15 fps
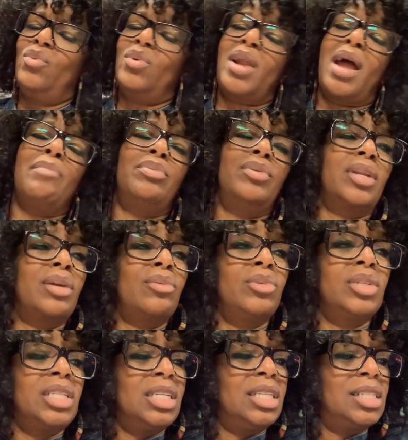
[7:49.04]
what I put in
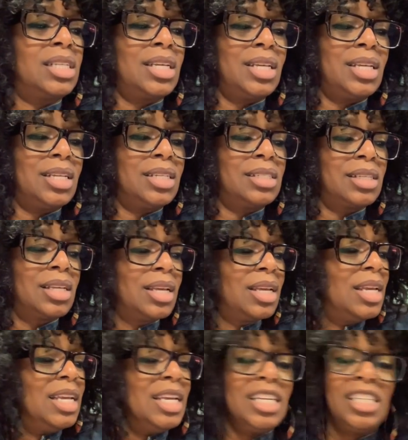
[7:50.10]
with these kids.
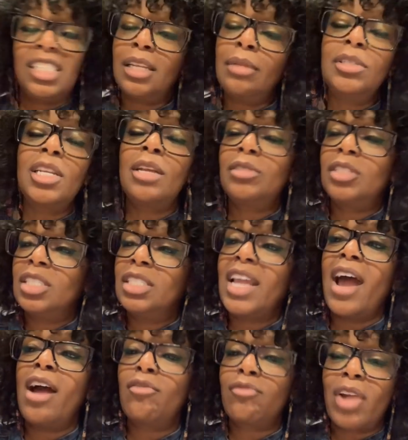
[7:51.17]
And sometimes it's
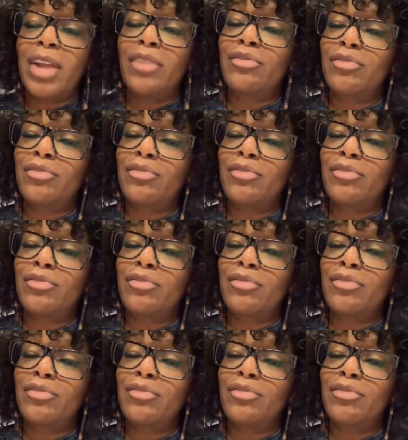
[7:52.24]
downright